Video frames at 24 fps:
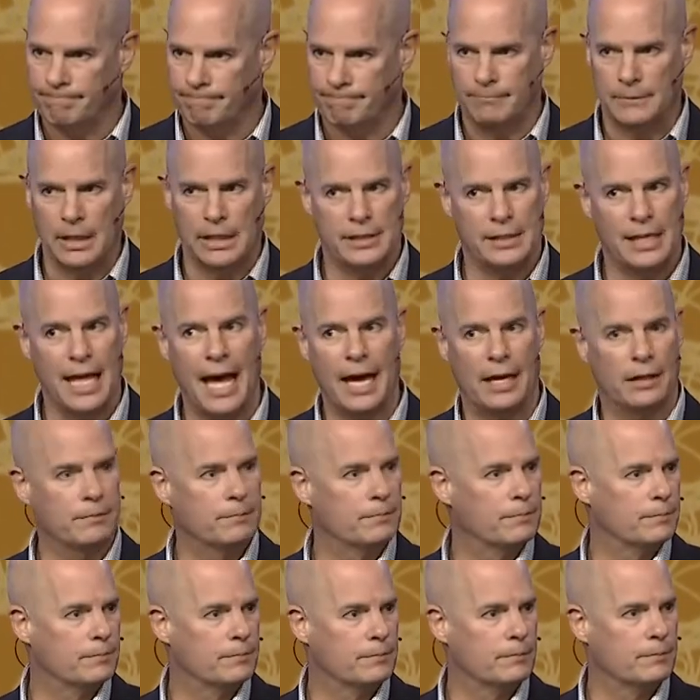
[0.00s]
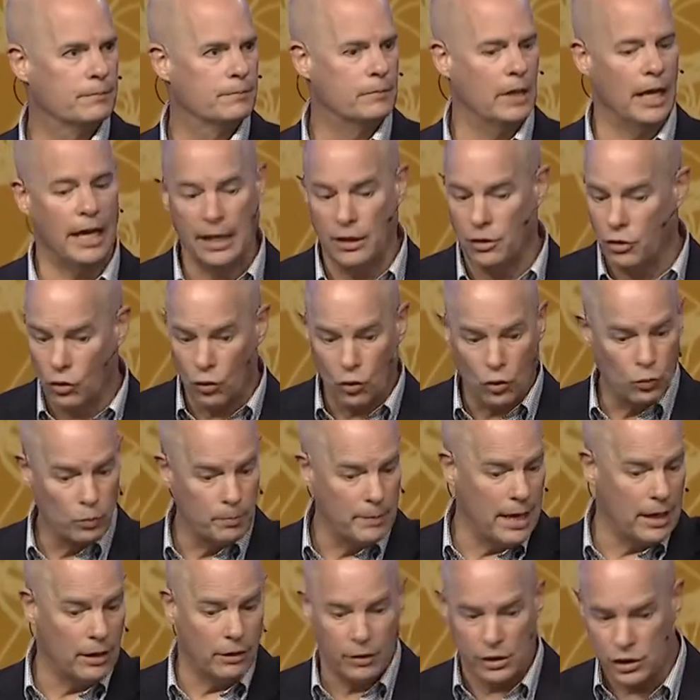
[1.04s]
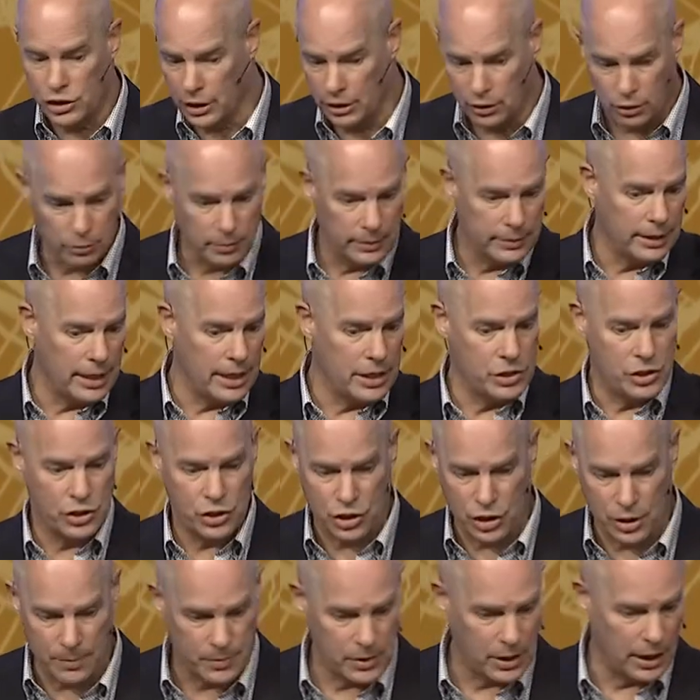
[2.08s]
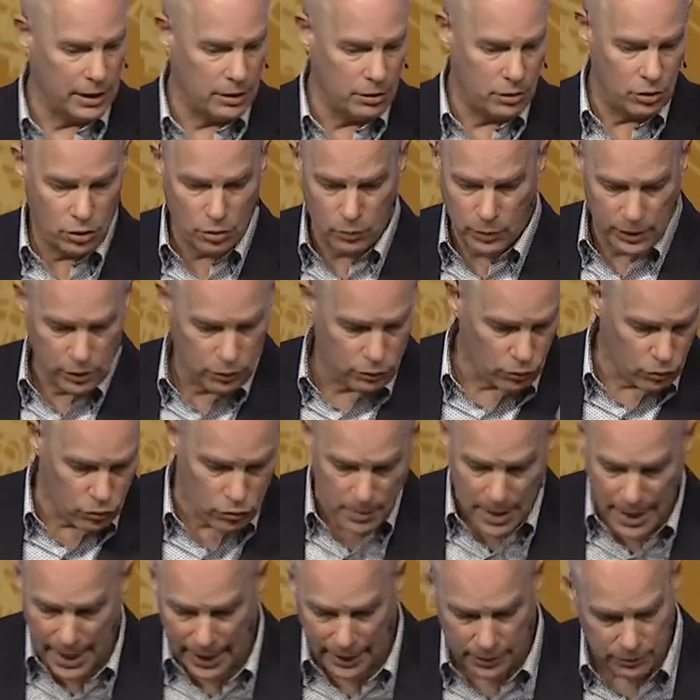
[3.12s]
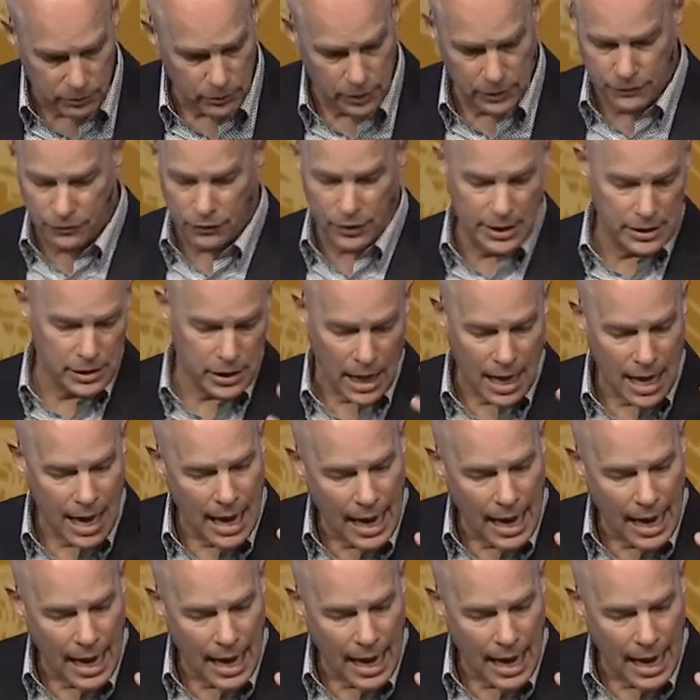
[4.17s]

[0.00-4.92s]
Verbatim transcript: It's that. In your marriage, in your relationships, in, with your roommate, with friends,